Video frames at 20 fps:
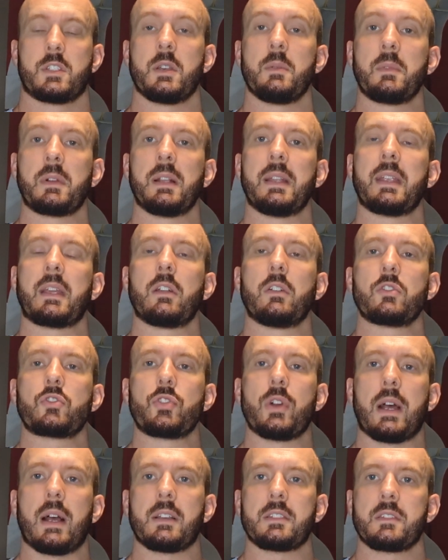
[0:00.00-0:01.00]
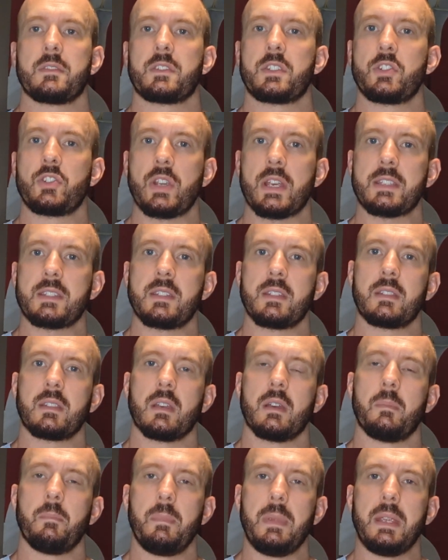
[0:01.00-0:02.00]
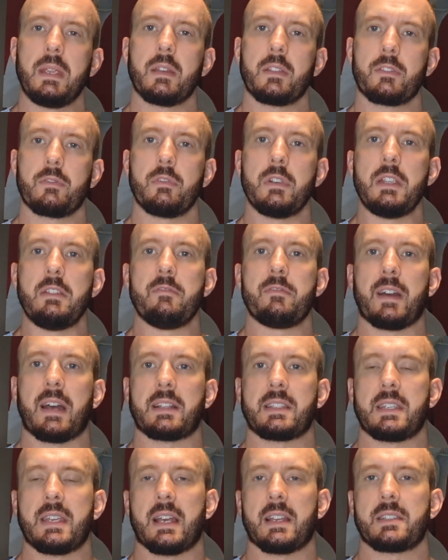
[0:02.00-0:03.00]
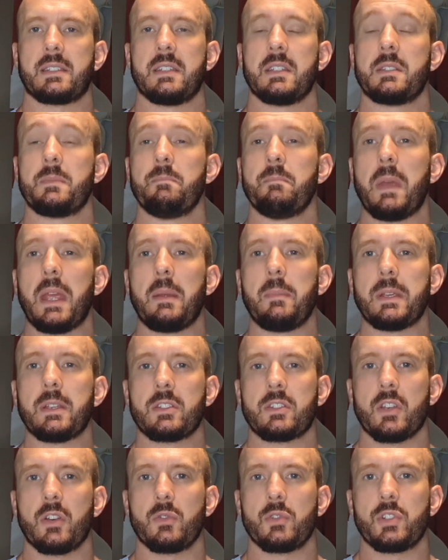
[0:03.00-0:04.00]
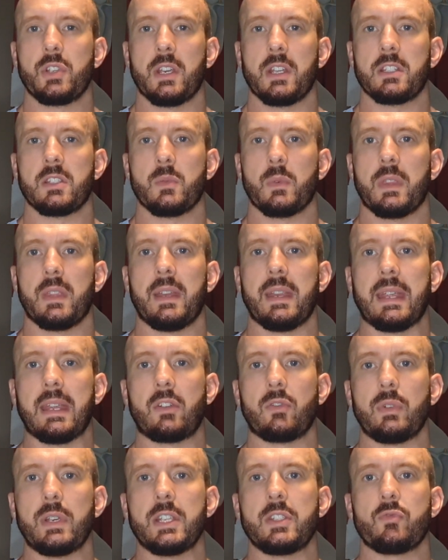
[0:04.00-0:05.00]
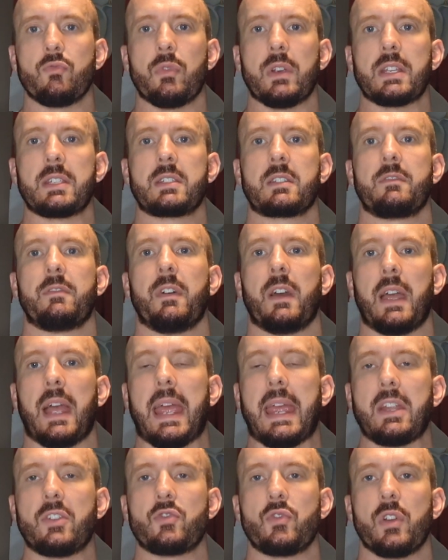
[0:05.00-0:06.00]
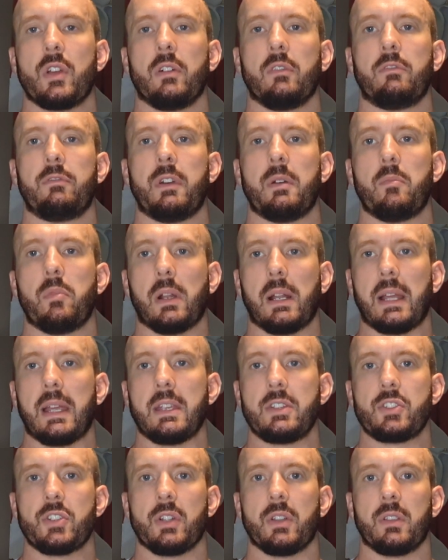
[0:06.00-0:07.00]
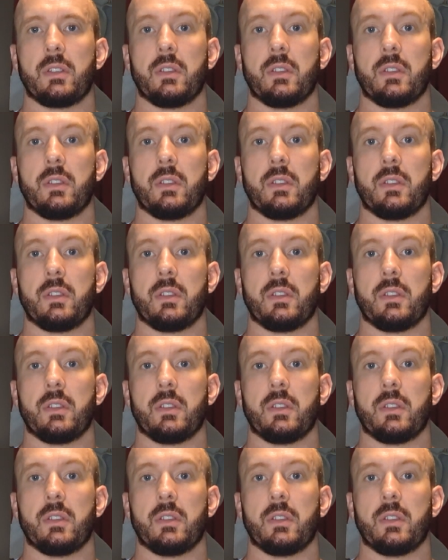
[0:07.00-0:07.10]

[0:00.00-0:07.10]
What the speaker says: Some clinical trials have suggested that omega-3 fatty acids may be associated with an increased risk for atrial fibrillation,